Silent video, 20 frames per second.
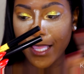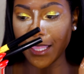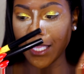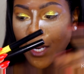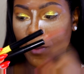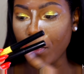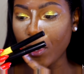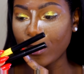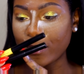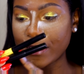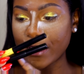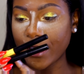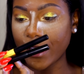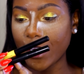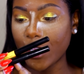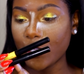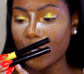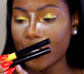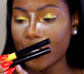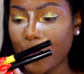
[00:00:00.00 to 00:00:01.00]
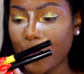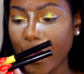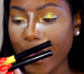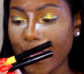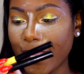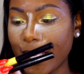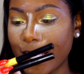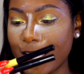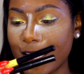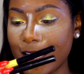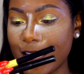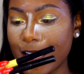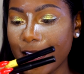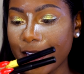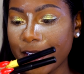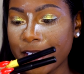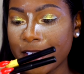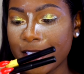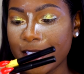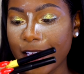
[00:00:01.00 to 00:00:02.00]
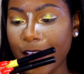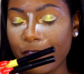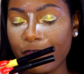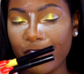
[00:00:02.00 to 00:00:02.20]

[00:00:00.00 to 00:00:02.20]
and then I'm also going to my NYX